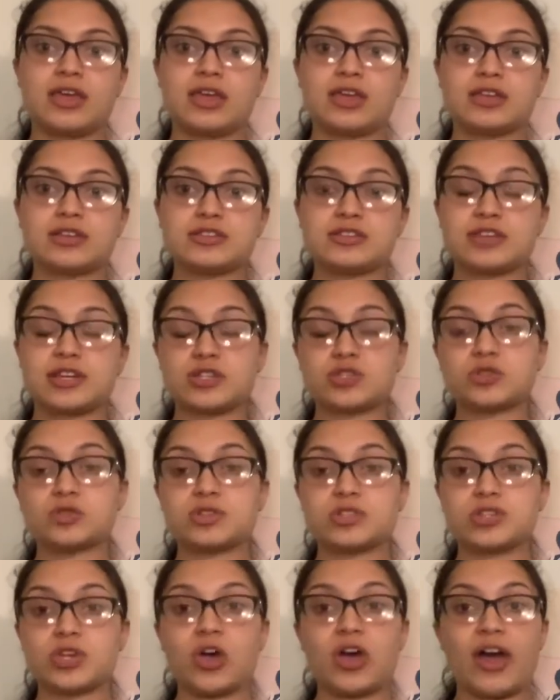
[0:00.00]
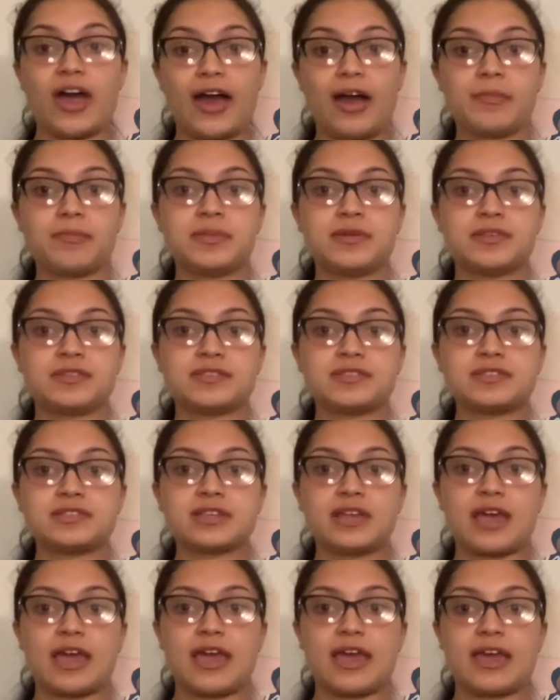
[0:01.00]
sexual assault happens
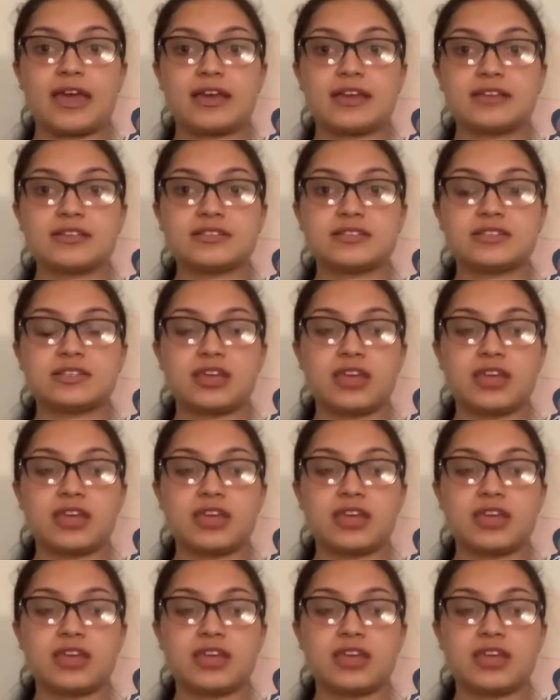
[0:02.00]
and